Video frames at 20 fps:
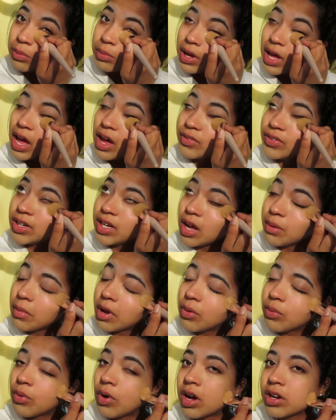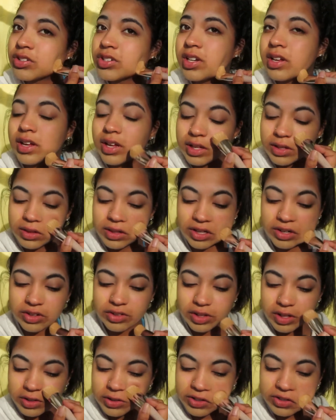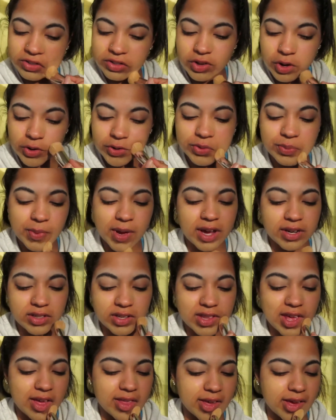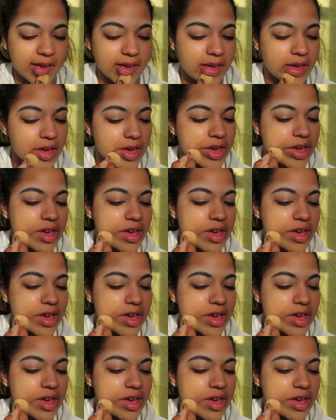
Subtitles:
But every time I wash it, it literally just goes back to that like